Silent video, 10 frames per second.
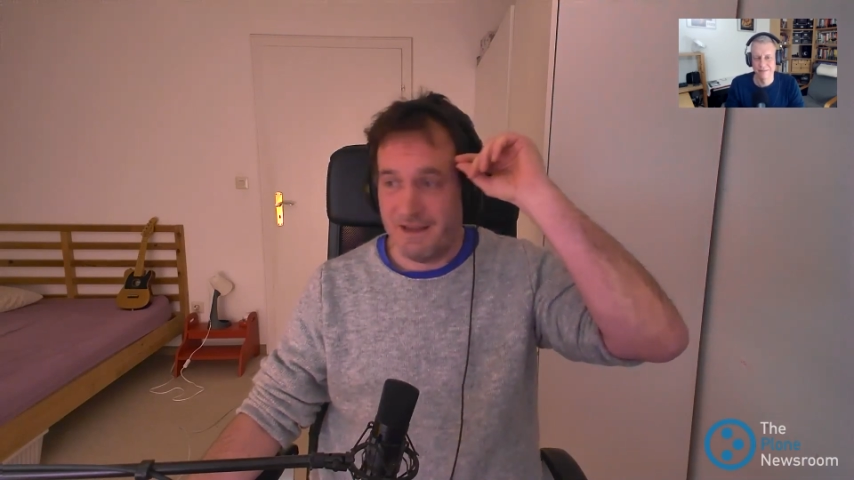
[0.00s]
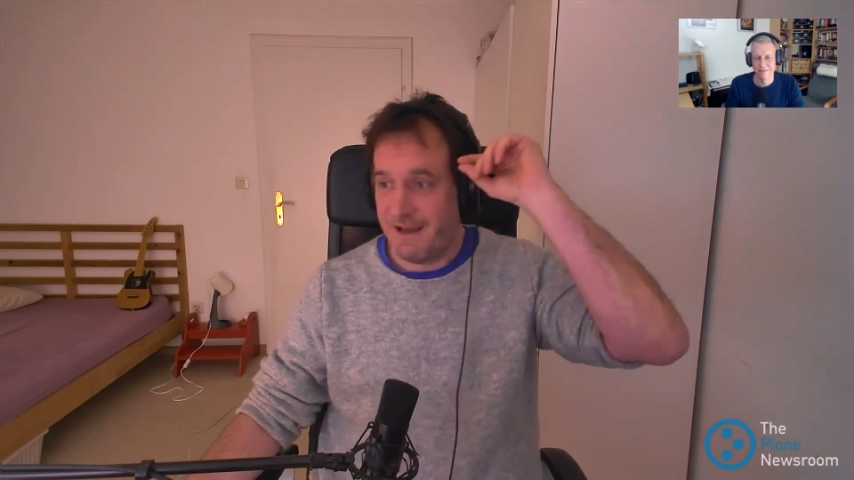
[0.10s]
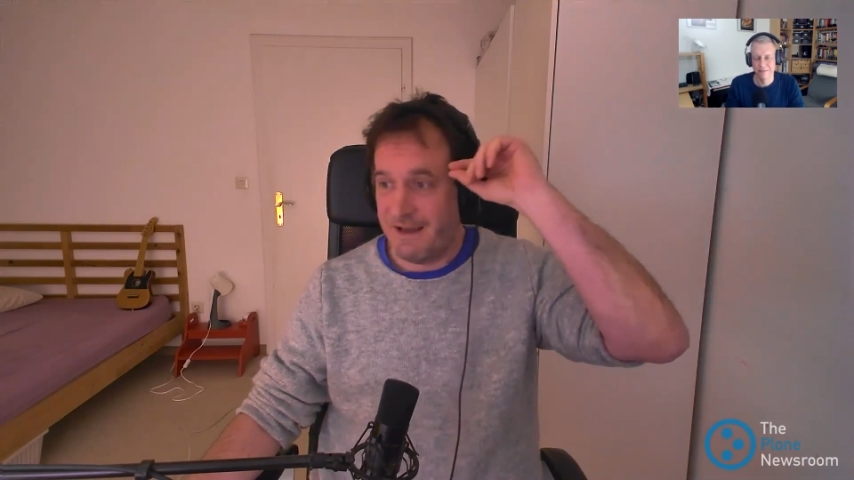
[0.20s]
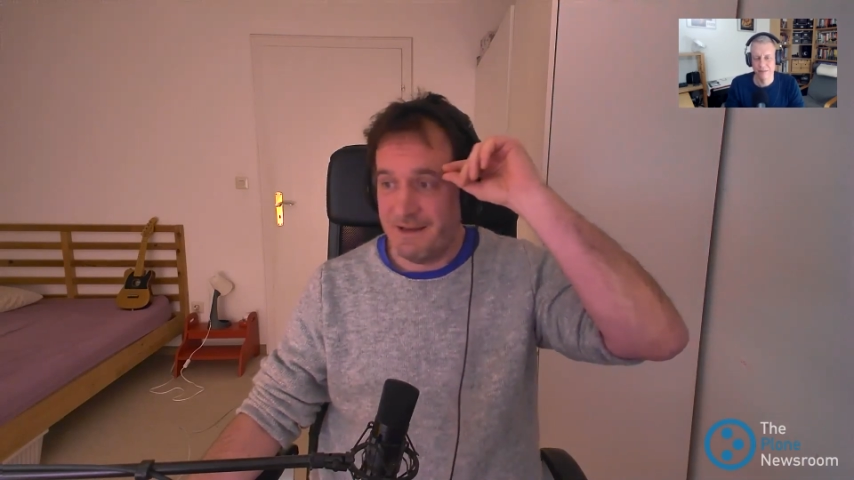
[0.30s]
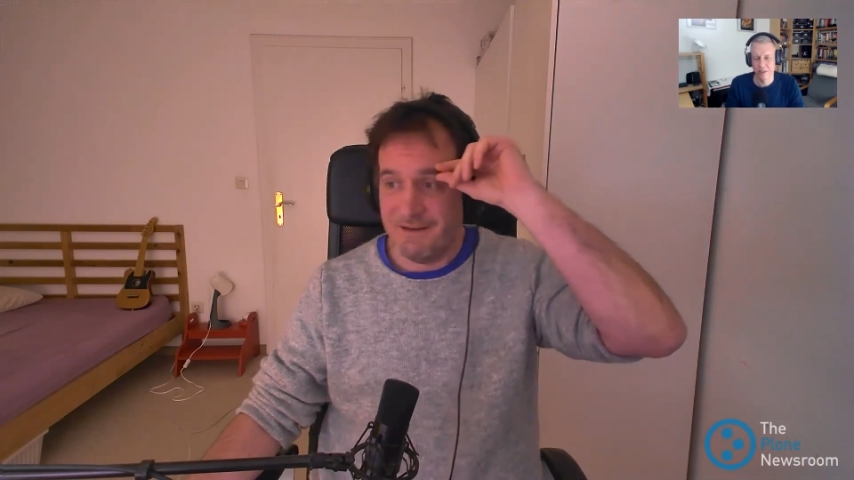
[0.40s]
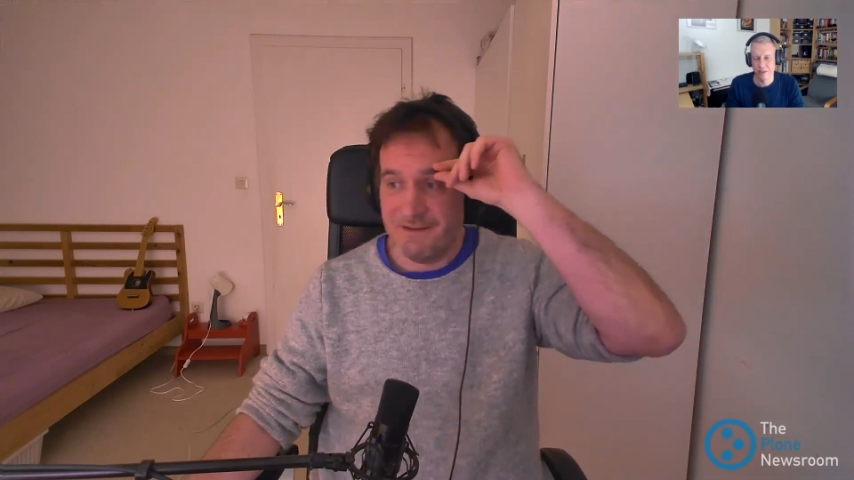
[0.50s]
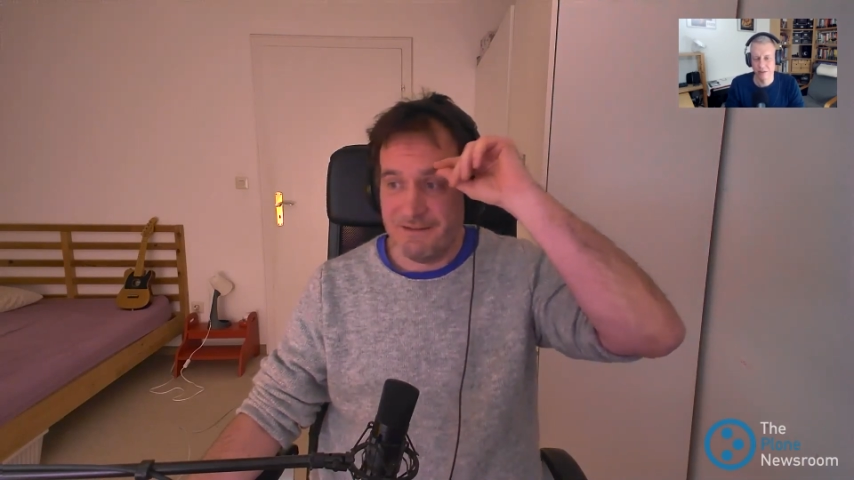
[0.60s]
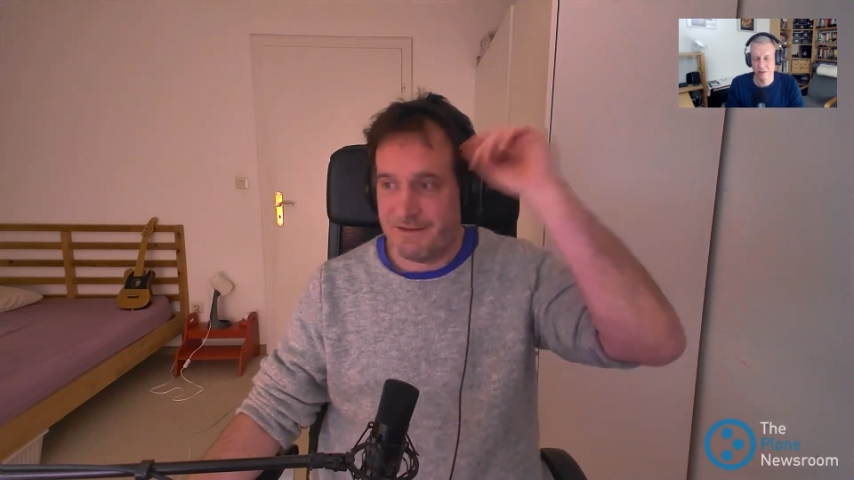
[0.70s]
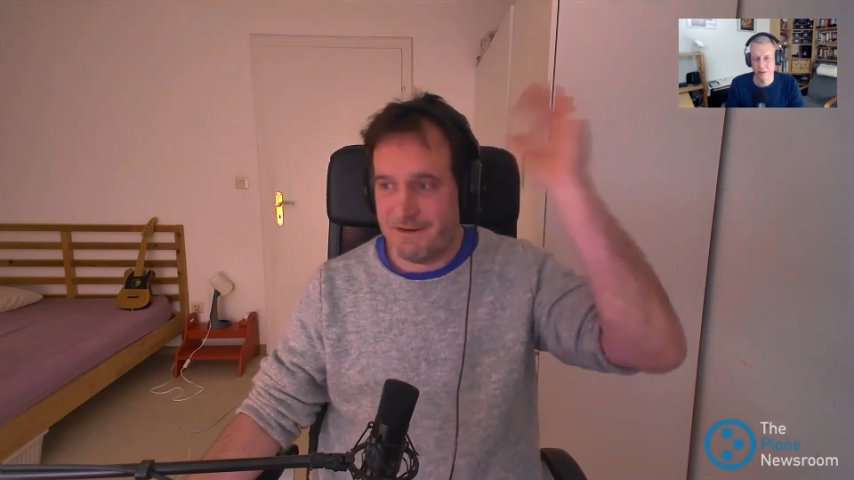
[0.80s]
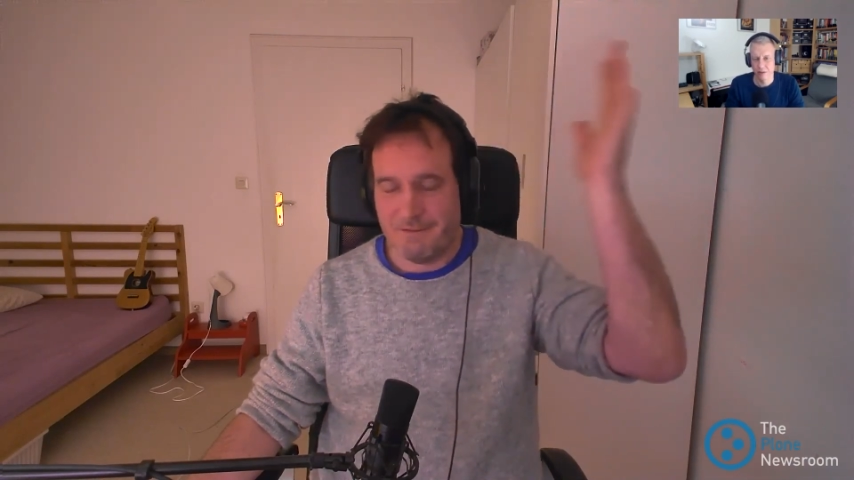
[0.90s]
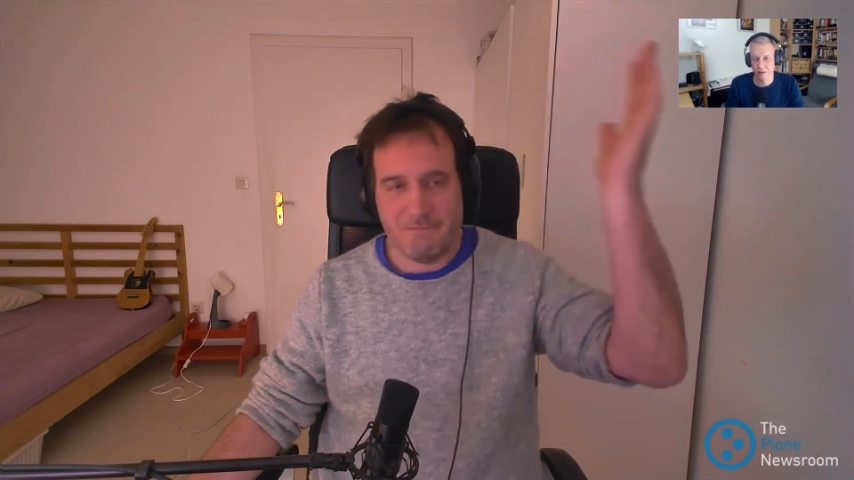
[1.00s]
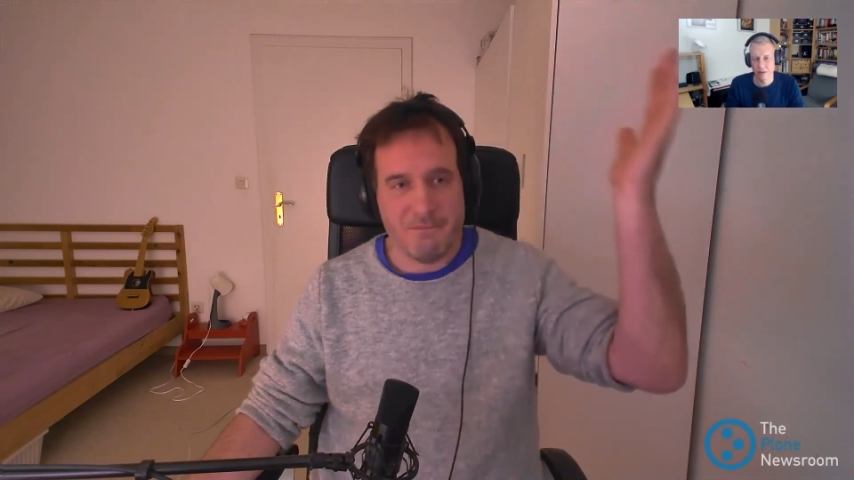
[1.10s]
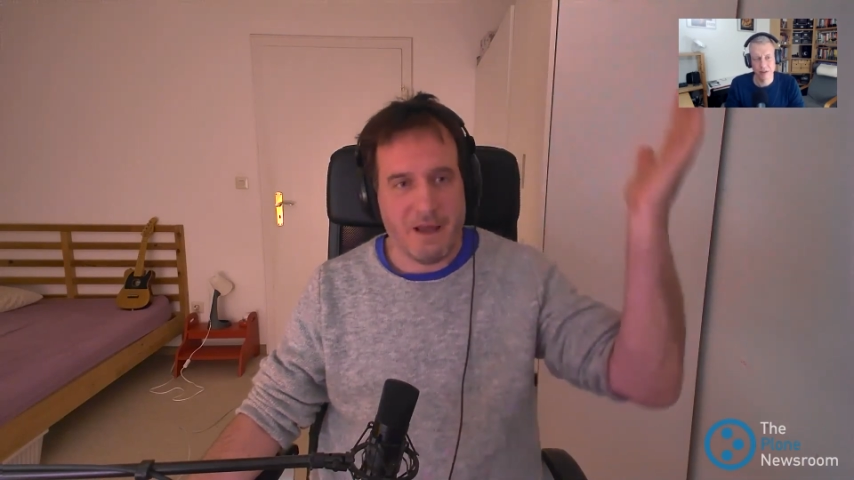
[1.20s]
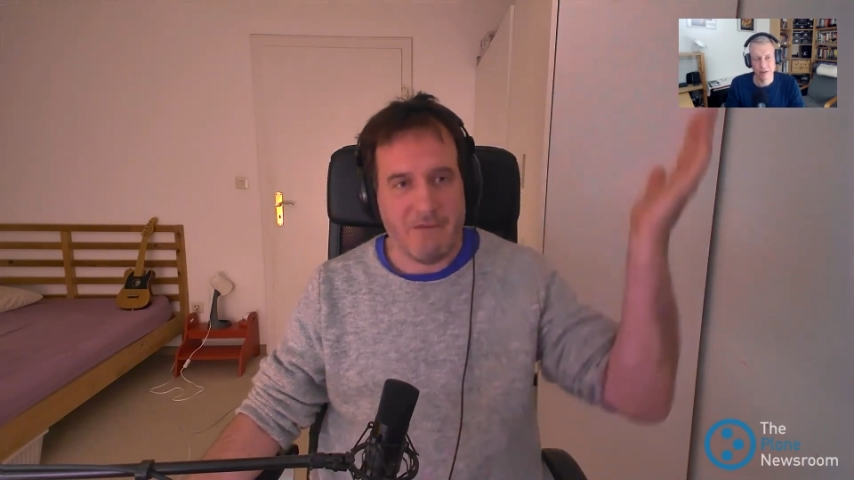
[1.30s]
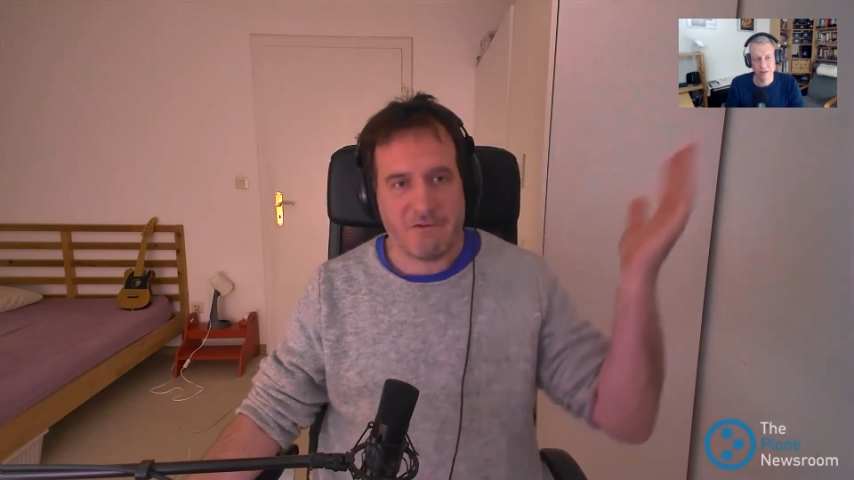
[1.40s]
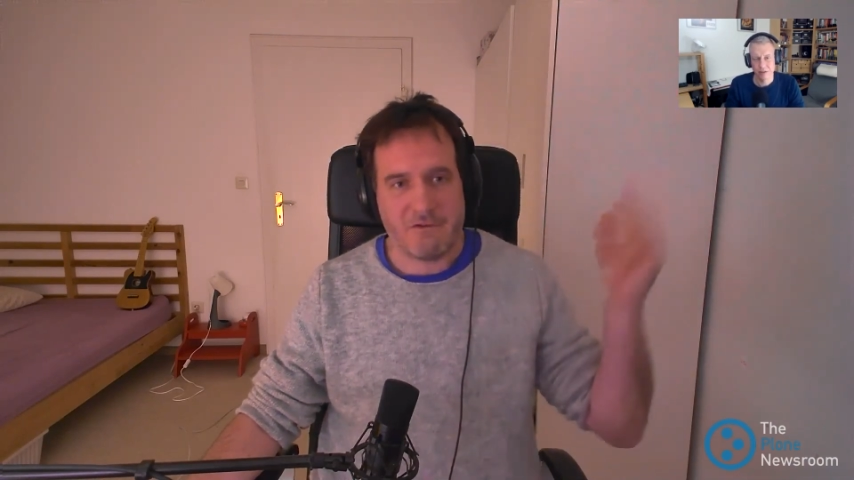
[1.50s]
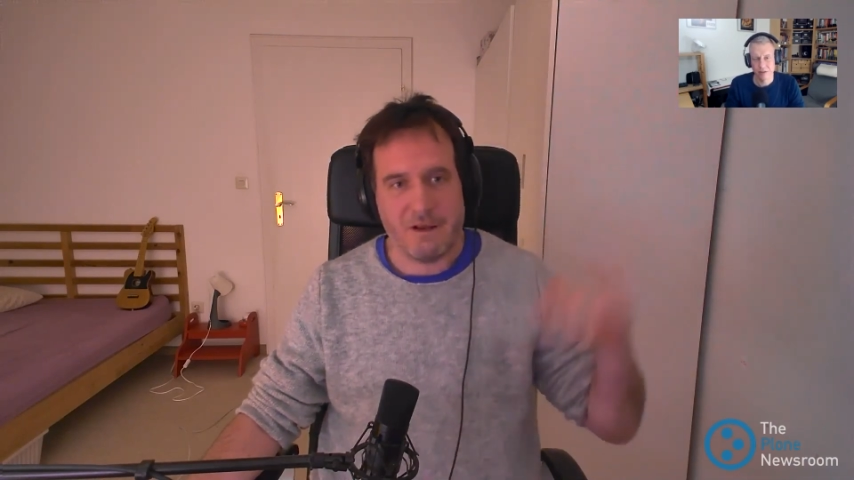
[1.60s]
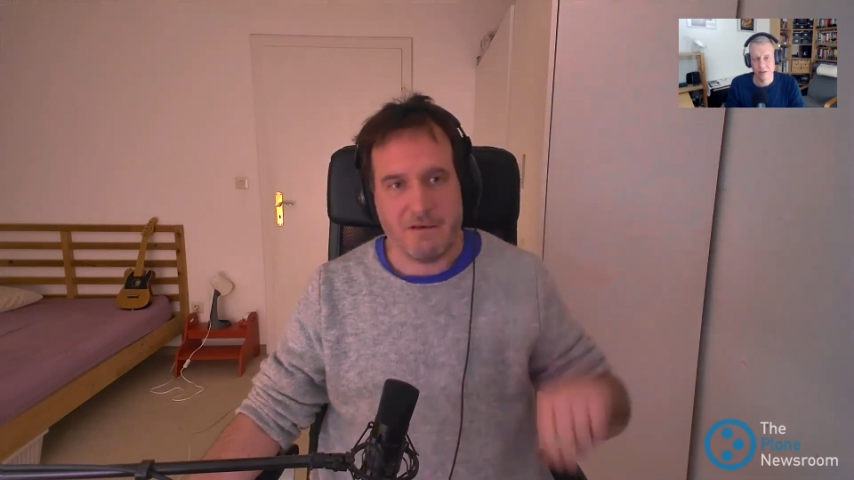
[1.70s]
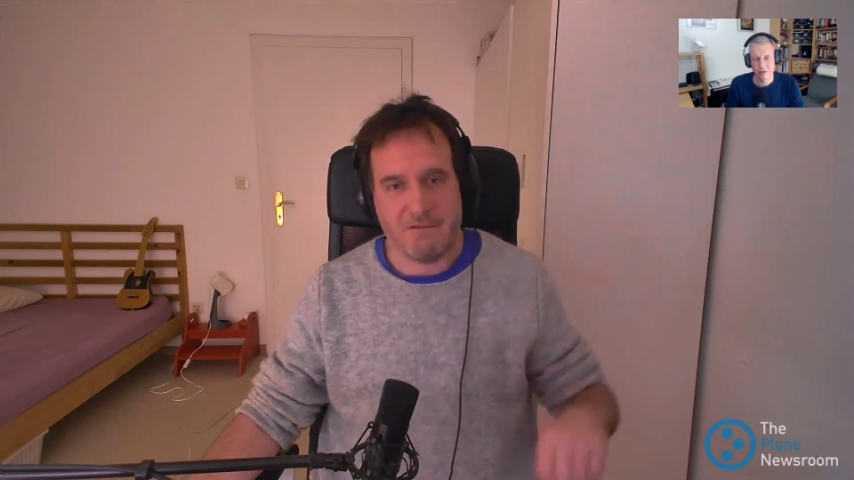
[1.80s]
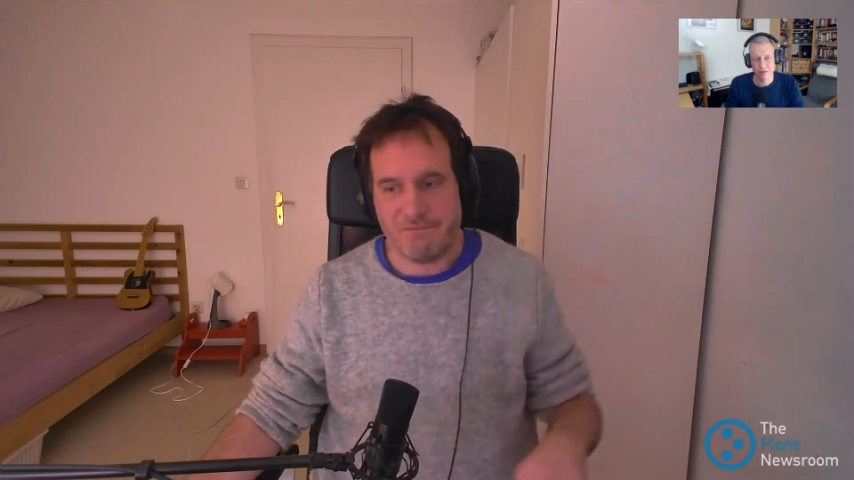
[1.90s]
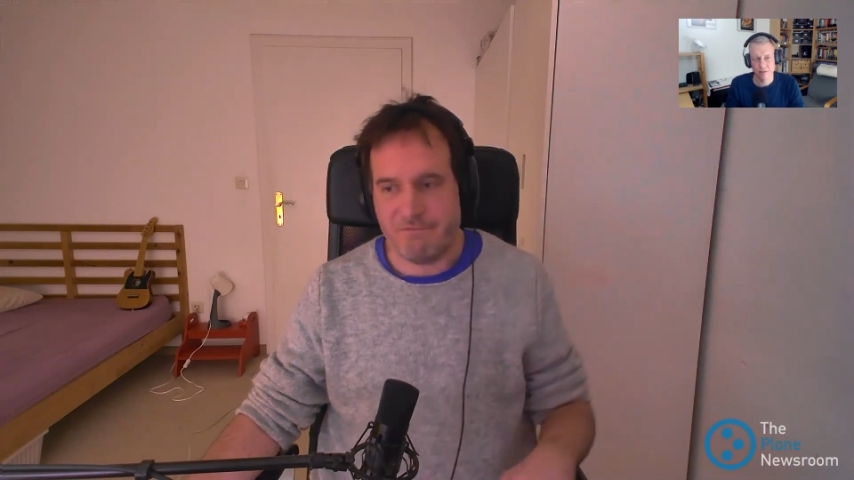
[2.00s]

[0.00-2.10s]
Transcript: and have a great